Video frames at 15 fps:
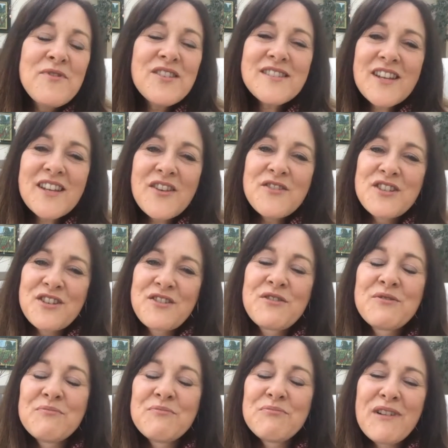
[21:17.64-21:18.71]
Just go
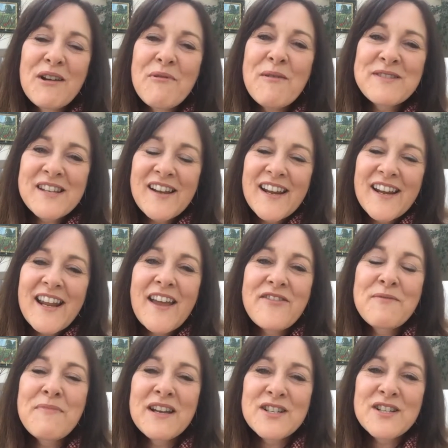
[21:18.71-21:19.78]
to my website,
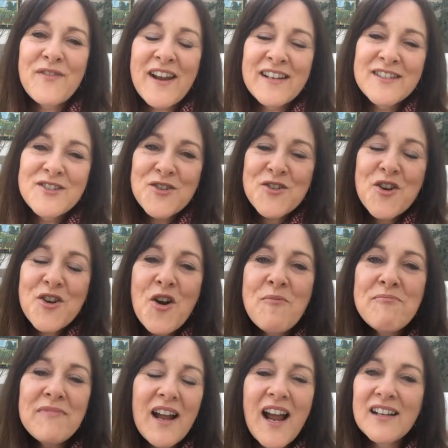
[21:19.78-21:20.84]

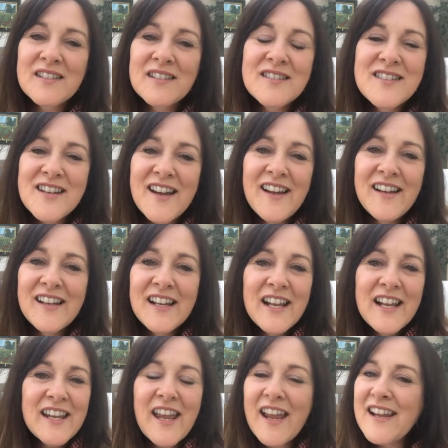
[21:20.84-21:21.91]
cathymadavan.com, and
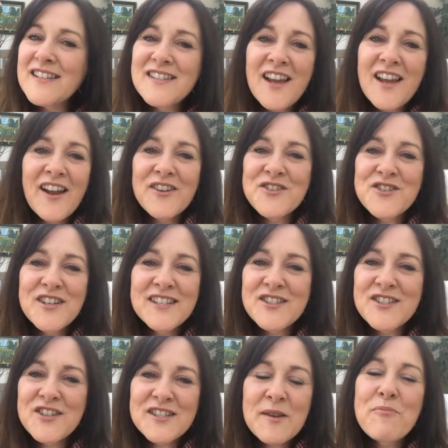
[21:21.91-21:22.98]
get in touch. It's
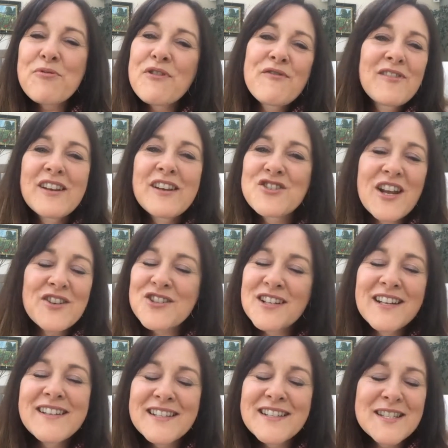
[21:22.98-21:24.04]
just a privilege,
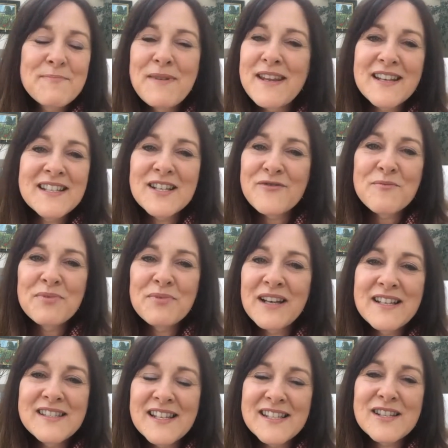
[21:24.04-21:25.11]
actually, to speak in different
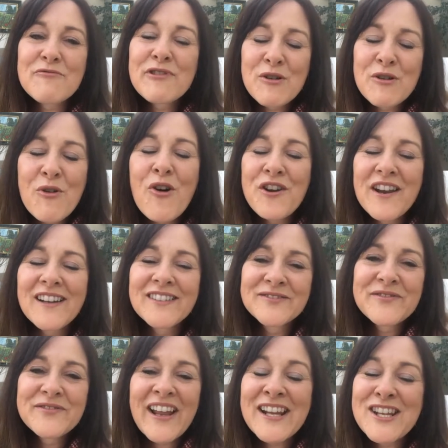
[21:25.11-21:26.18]
places. A real honour.
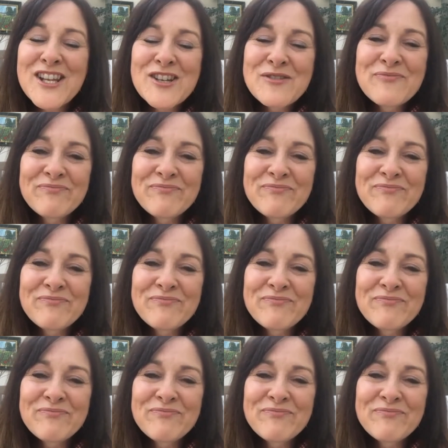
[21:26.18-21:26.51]
Yeah. Thank you.